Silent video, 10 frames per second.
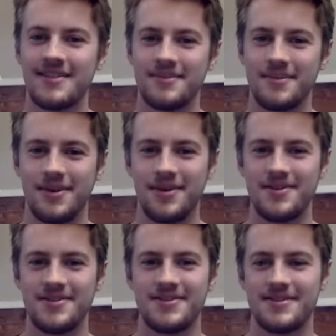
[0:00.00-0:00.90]

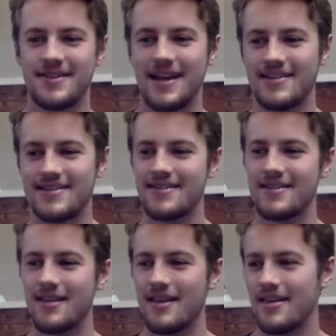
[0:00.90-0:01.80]
because that's
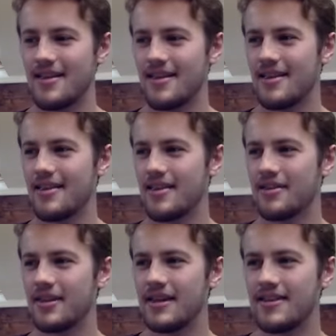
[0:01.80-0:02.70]

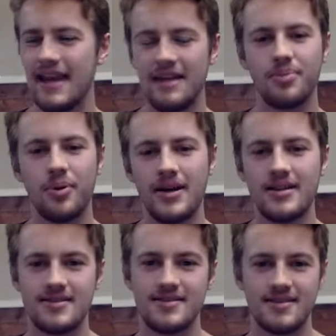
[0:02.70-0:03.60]
the end
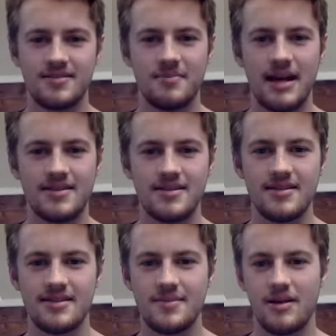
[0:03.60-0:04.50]
point doesn't matter.
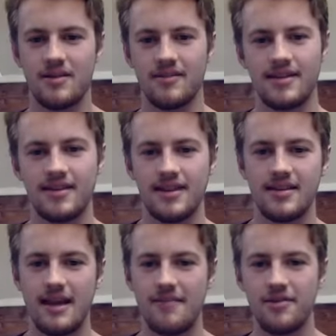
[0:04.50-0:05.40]
It's about kind of like
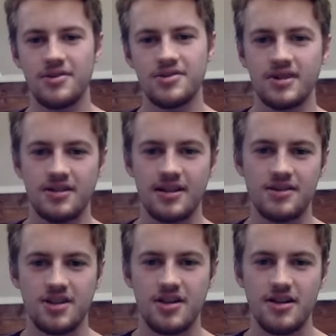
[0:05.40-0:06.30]
the evolution and like the
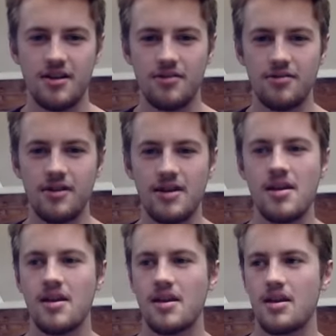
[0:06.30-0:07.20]
journey going through, like
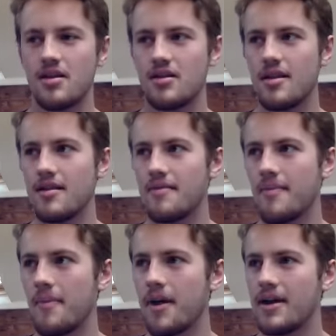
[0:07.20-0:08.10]

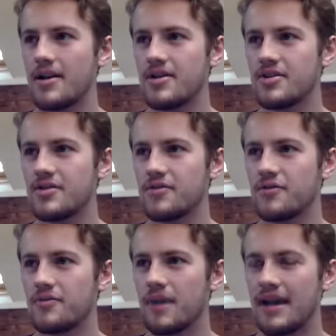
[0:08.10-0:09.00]
my sort of
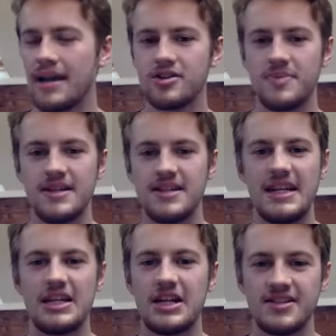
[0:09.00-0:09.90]
my
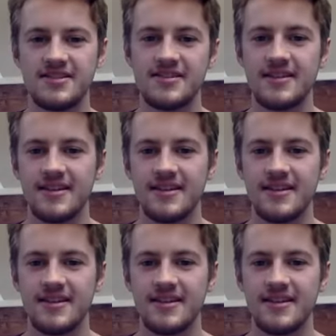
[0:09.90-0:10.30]
LGBT-ness